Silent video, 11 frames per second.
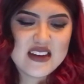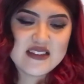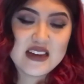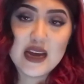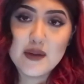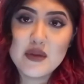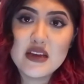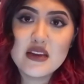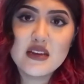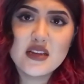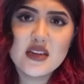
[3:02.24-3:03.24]
like
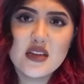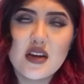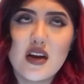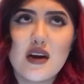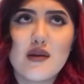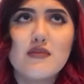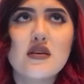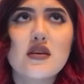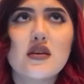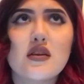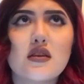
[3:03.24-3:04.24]
timing.
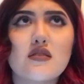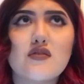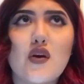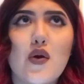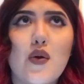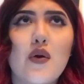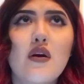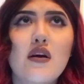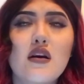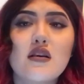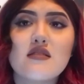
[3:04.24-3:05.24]
So
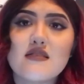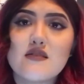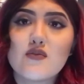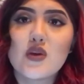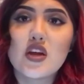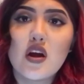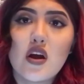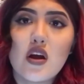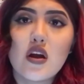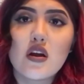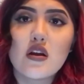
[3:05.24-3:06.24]
since we
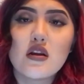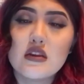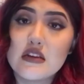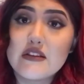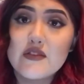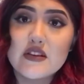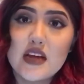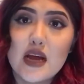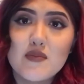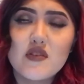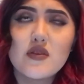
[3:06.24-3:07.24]
are in a different
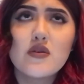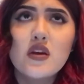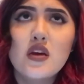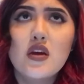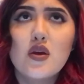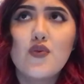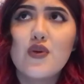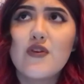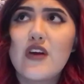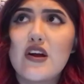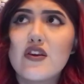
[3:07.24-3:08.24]
time zone, we
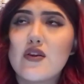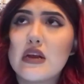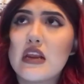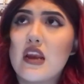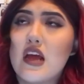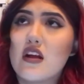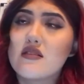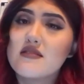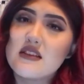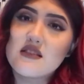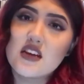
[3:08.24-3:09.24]
found already like our
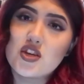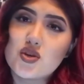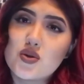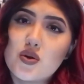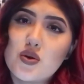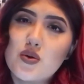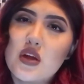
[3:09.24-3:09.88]
set schedule.